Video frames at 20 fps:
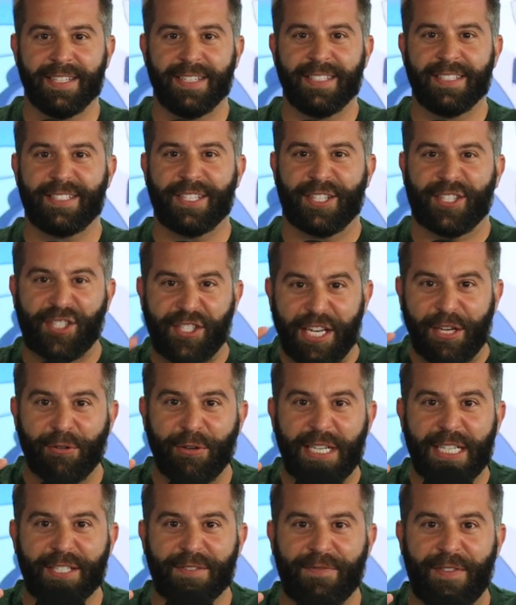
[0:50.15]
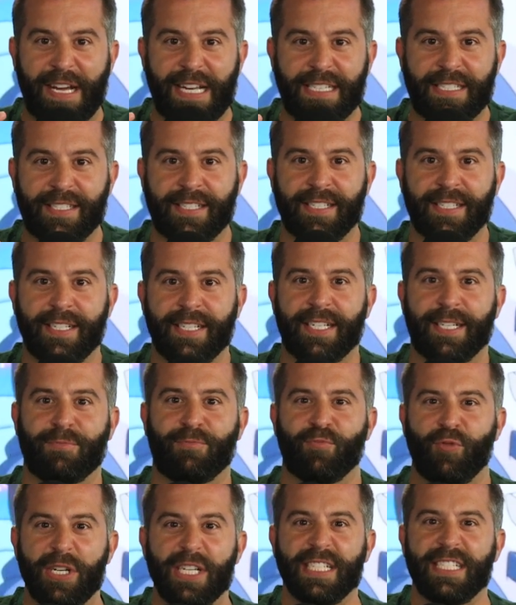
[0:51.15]
It's a serious face.
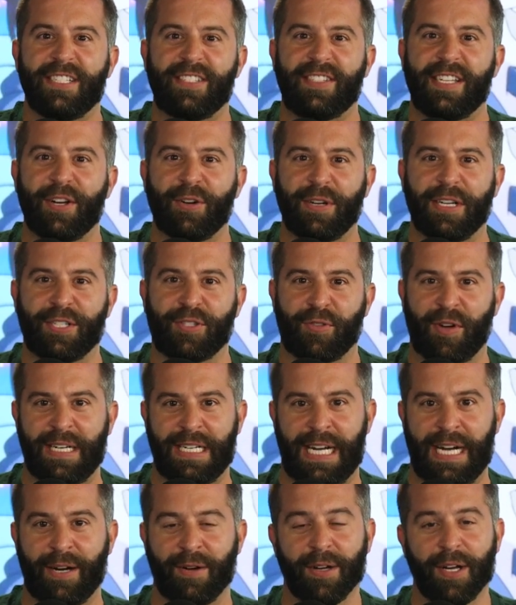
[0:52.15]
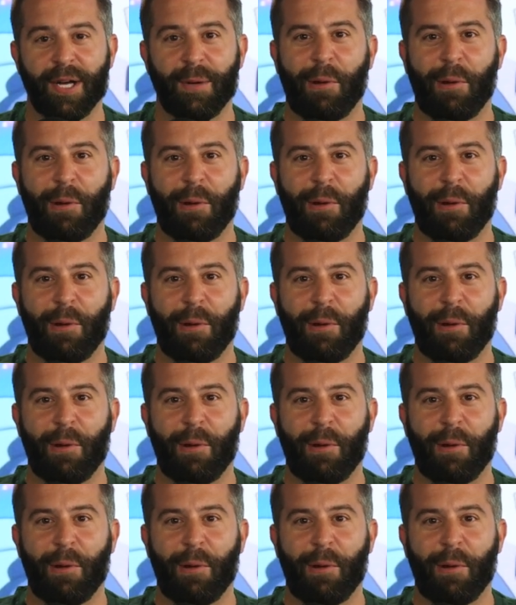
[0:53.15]
I'm really serious right now.